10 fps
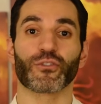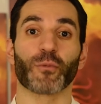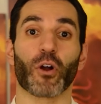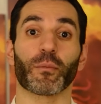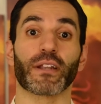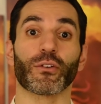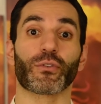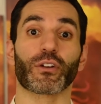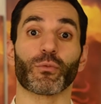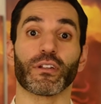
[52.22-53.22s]
small
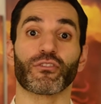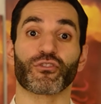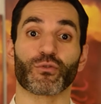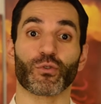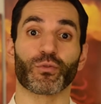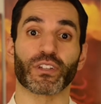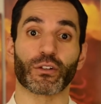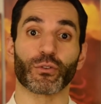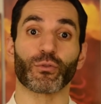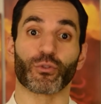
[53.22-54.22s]
minority religious groups
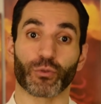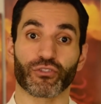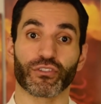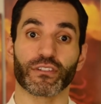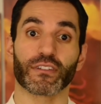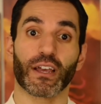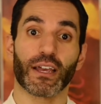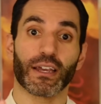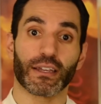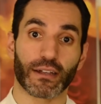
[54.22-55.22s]
include Christians,
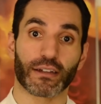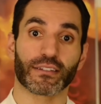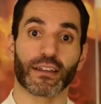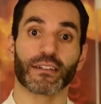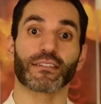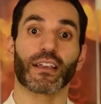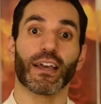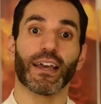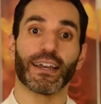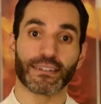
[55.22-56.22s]
Yarsans,
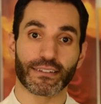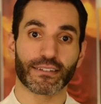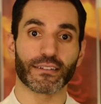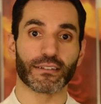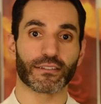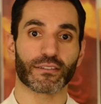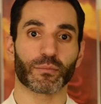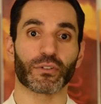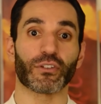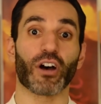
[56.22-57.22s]
and Yazidis,
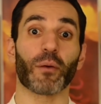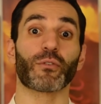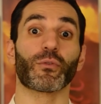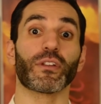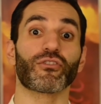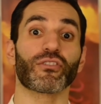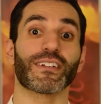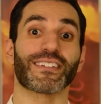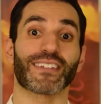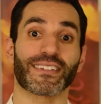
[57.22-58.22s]
but the dominant religion
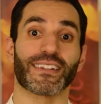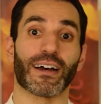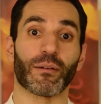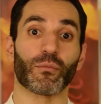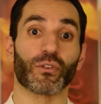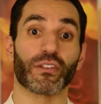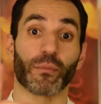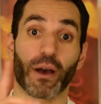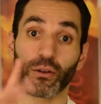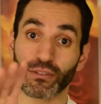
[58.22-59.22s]
is Islam, with
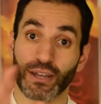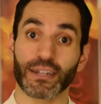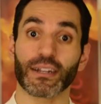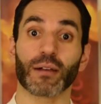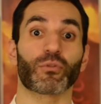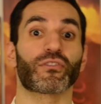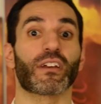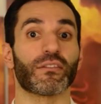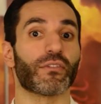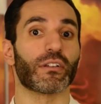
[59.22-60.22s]
about
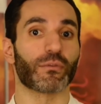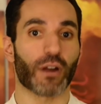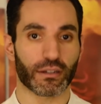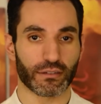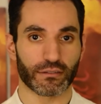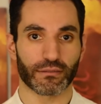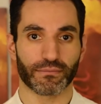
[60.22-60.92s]
99% of all Iraqis.